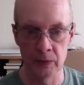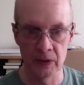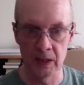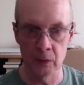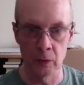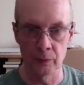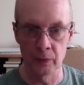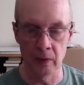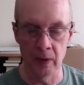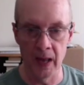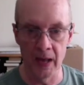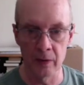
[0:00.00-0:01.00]
taken over a
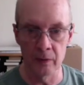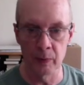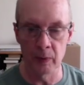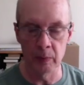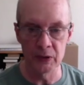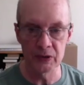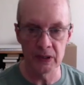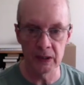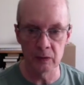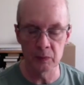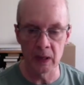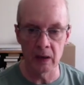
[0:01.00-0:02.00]
lot of publicity.
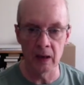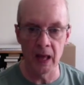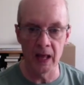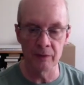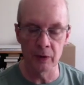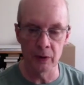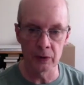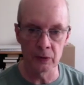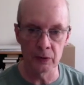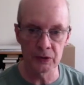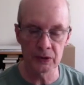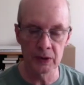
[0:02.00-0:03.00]
There's been a lot of
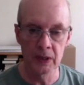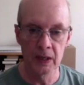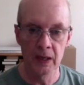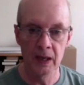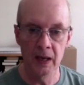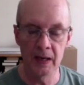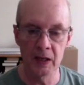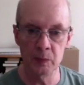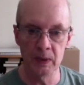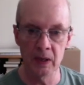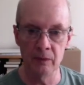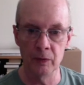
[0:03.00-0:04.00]
articles, and that's
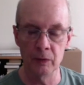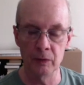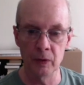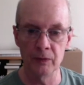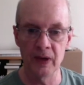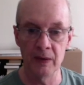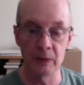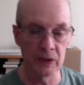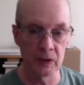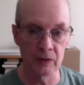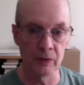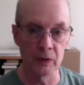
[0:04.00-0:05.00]
become very, very famous.
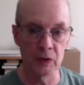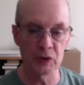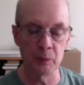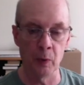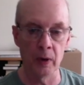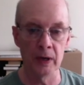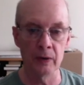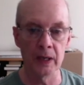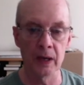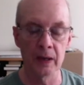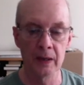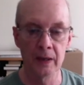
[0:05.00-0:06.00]
And it's a very small area.
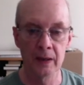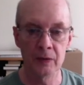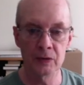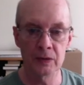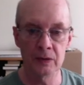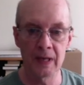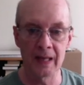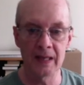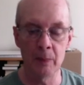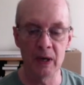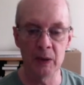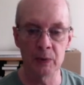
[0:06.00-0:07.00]
There's not
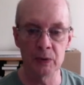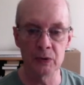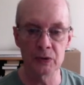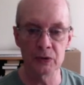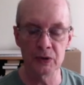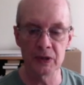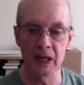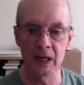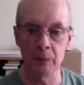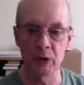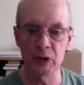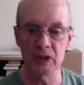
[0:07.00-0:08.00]
that many producers. There's not
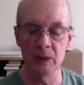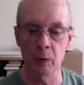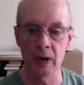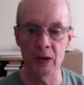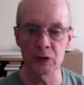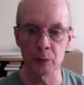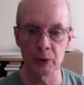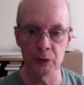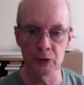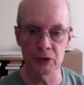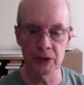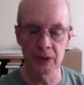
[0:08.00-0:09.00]
that much Timorasso
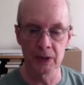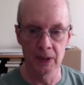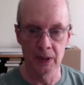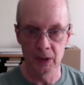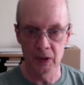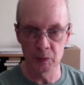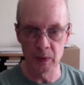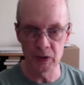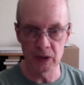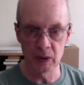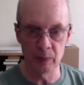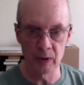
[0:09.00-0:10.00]
produced,
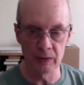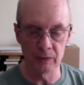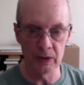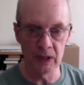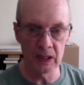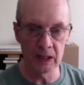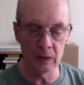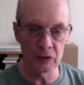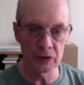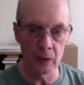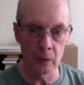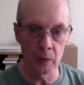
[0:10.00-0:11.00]
especially compared to Verdicchio.
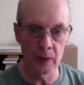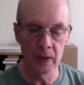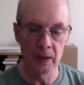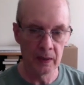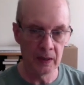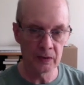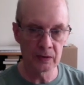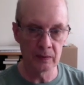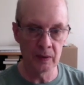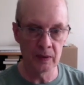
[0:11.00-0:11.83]
So it's